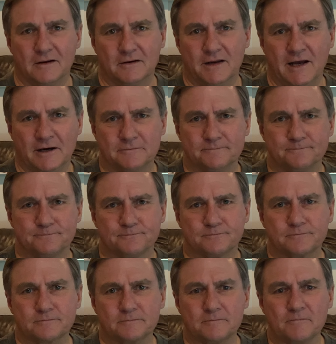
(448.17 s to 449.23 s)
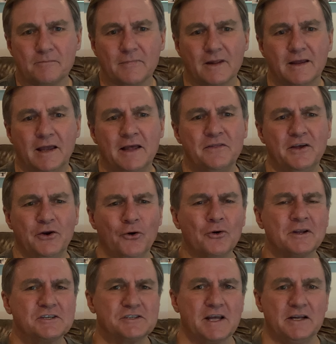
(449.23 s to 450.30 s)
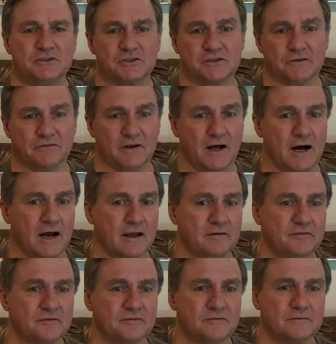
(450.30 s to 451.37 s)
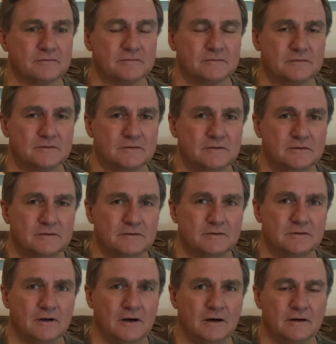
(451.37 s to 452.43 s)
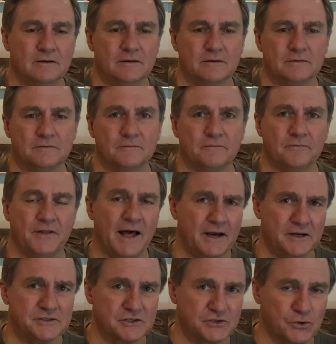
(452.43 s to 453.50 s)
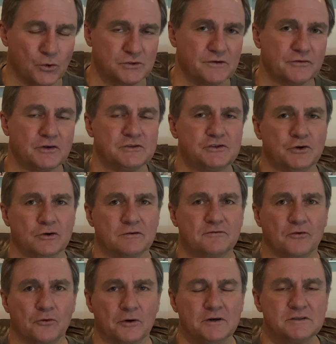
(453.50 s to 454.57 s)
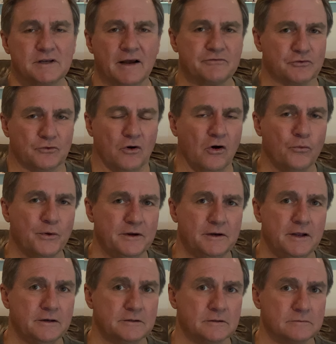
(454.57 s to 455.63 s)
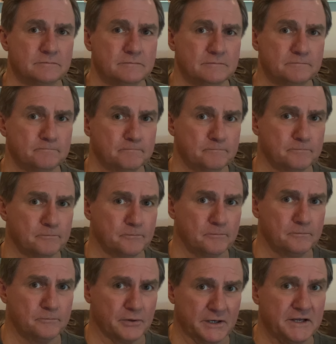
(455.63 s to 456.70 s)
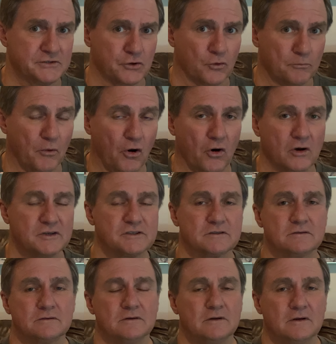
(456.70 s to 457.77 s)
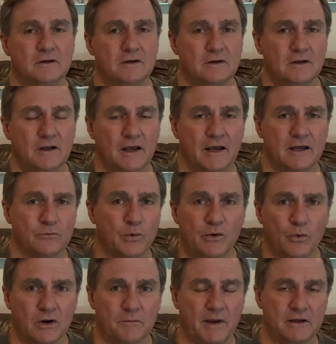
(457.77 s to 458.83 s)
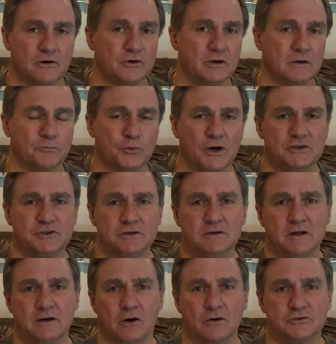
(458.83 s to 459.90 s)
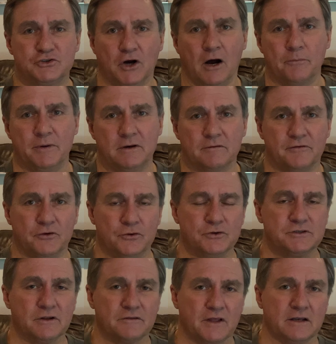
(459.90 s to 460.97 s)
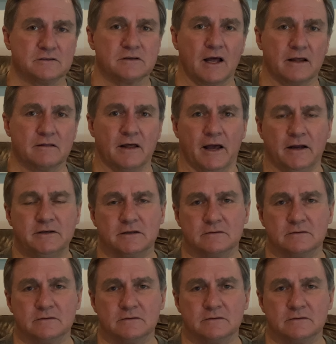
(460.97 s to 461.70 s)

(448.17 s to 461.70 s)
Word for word: Now, in the early stages of life, uh, that is a source of concern for us. After all, we need to please our boss, and we want to make a good impression in our job interviews and things like that.